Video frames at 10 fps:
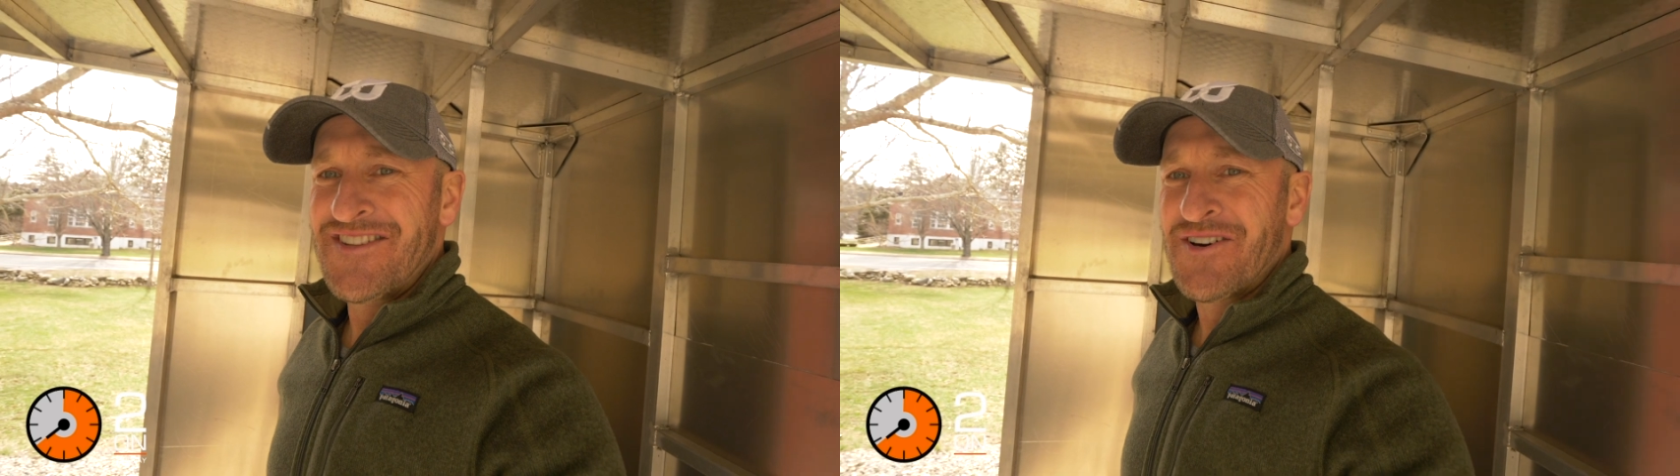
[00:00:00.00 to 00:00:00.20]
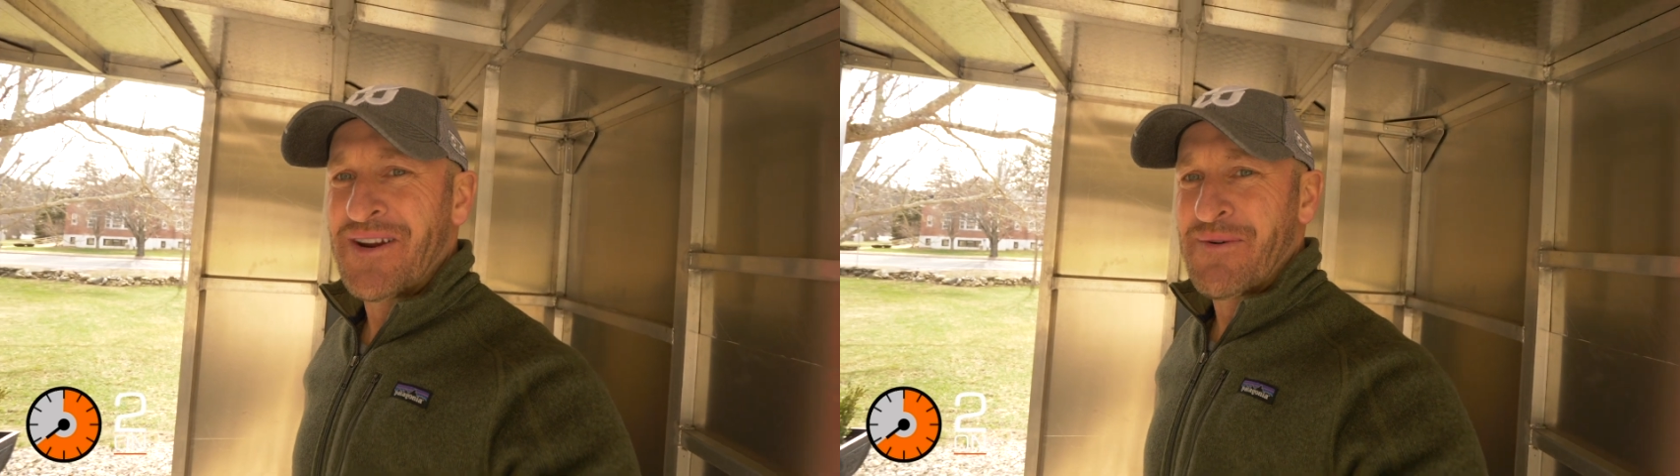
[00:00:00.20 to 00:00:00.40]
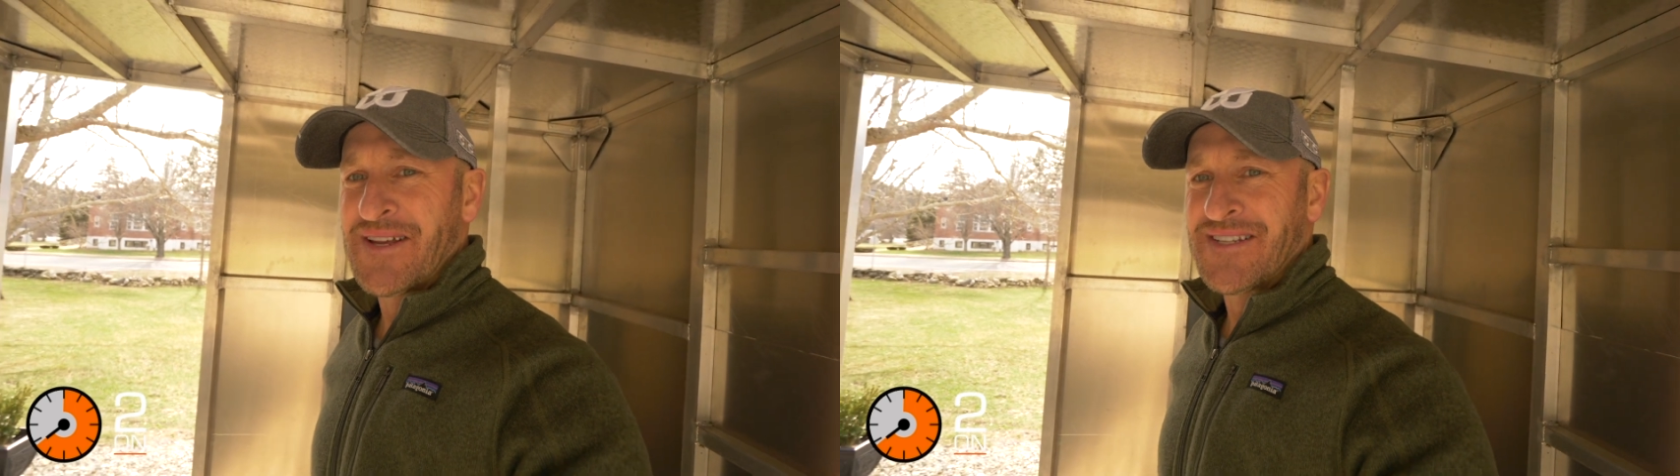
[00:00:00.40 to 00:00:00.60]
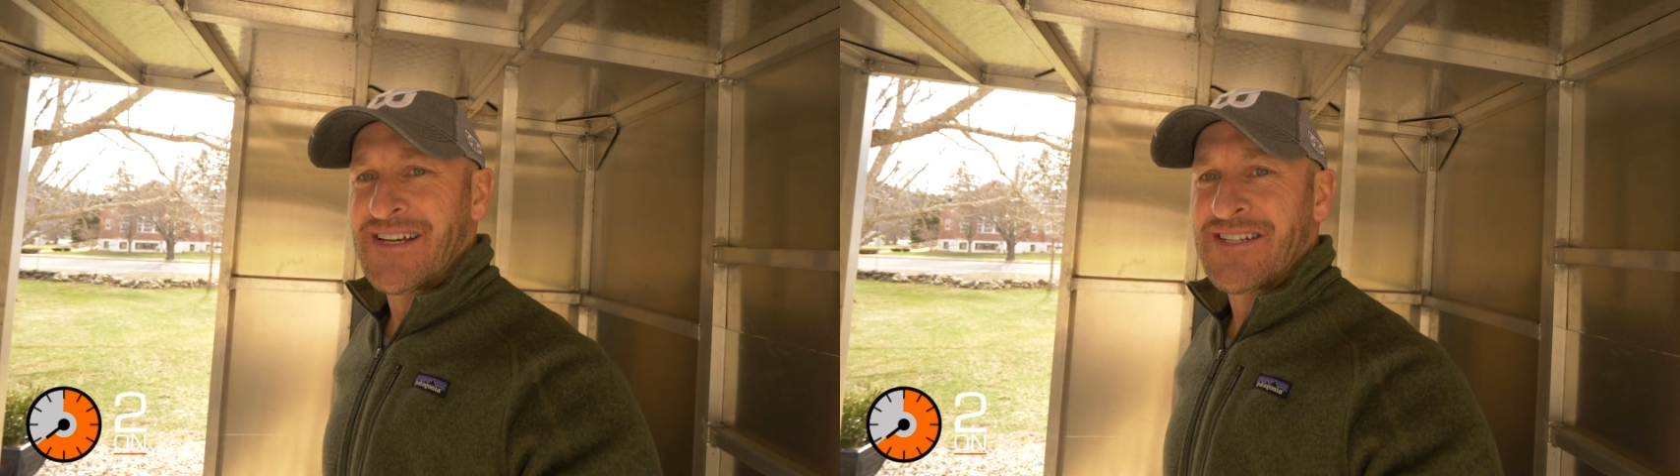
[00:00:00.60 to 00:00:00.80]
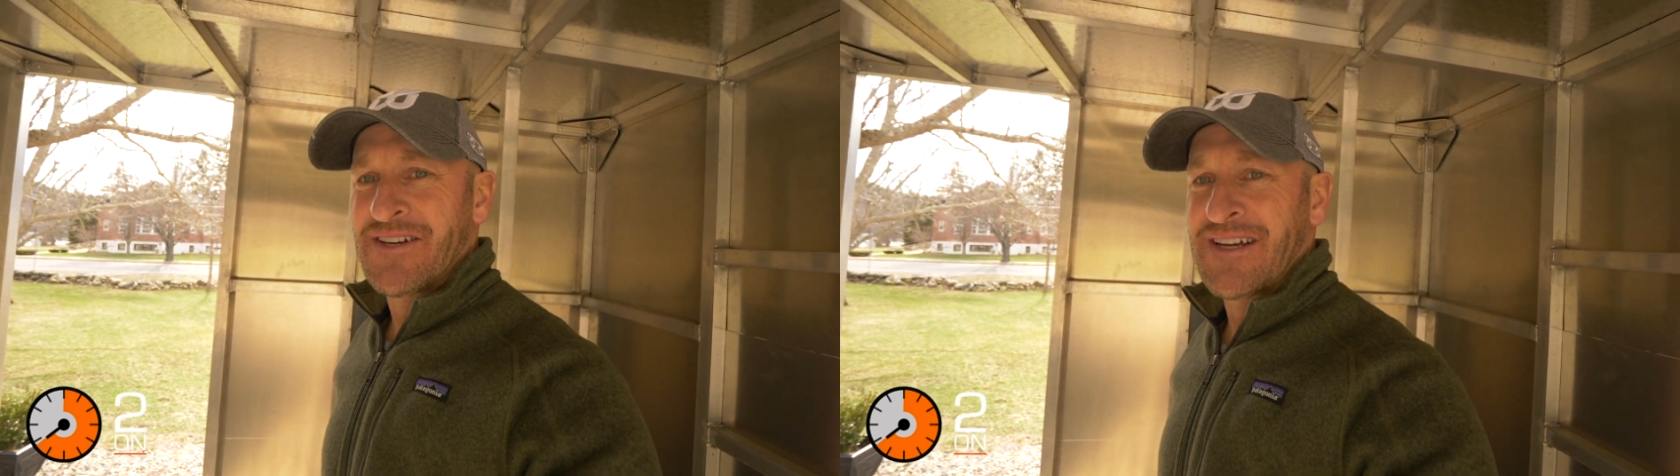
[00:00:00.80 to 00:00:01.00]
So anyways,
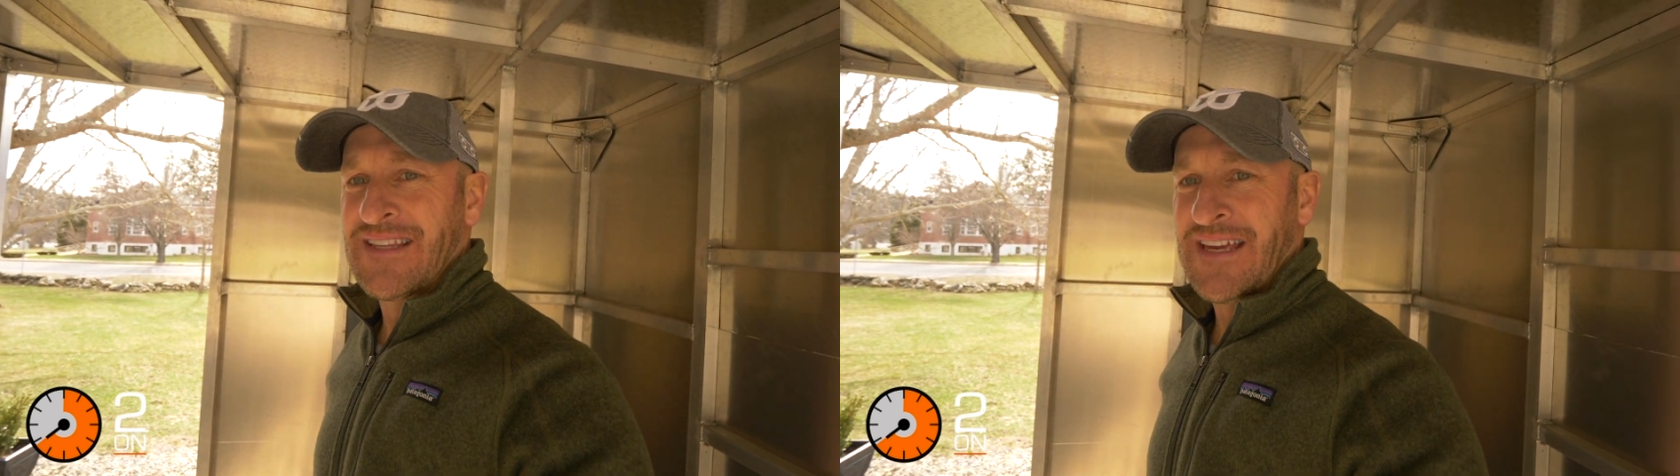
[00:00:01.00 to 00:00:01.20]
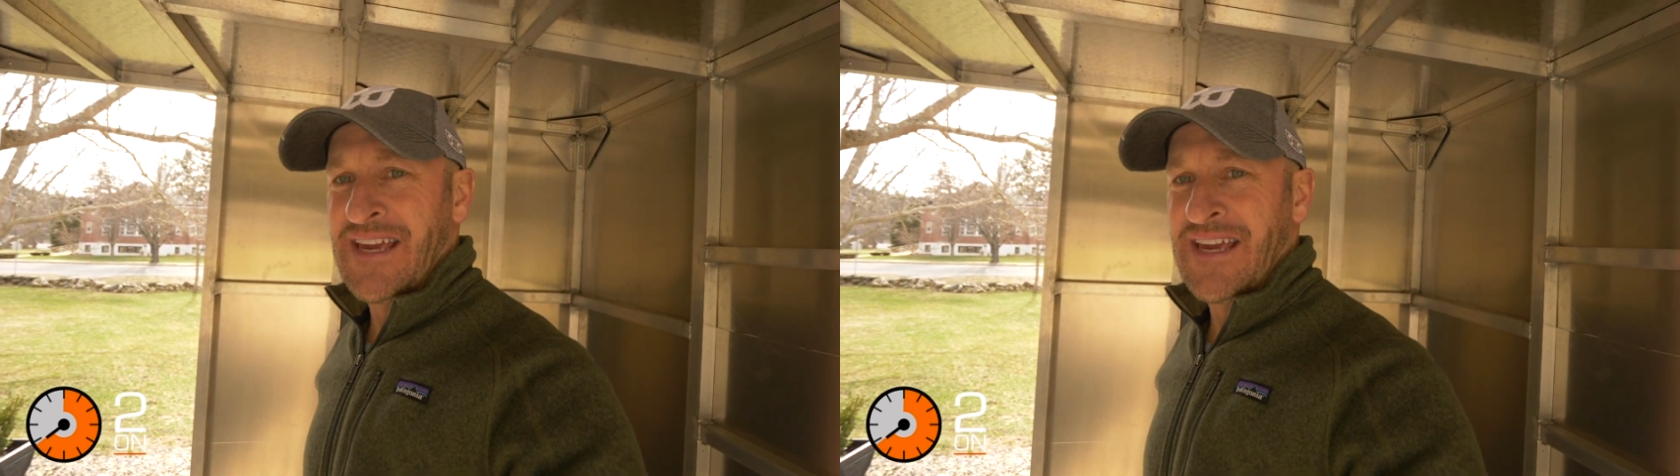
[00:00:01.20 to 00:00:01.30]
let's look at the